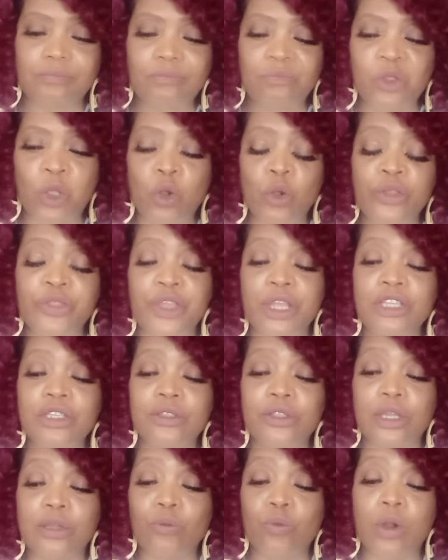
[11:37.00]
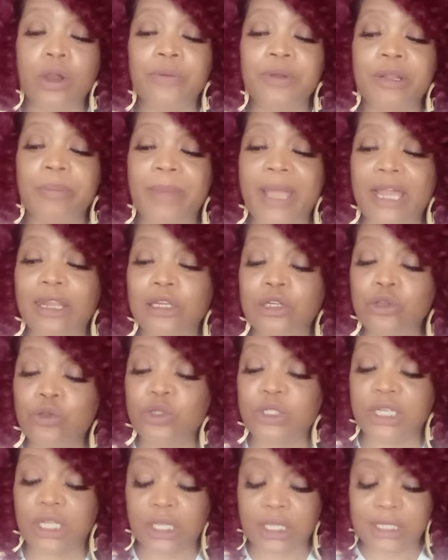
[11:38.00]
Well, they're worried about
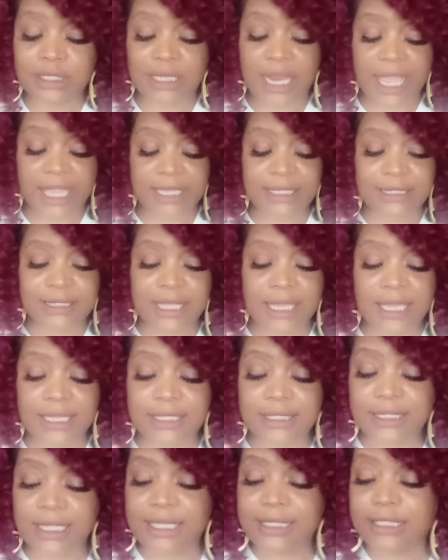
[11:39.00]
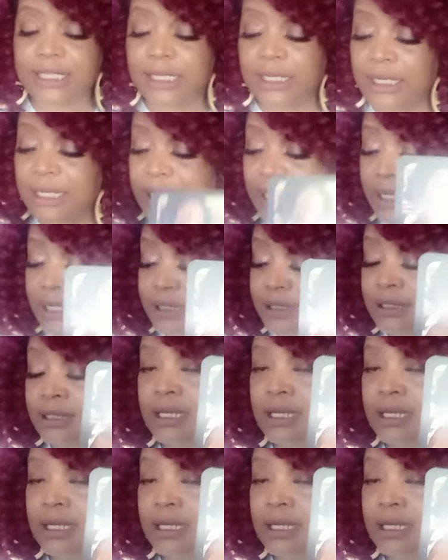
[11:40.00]
losing it because, like it says cleanse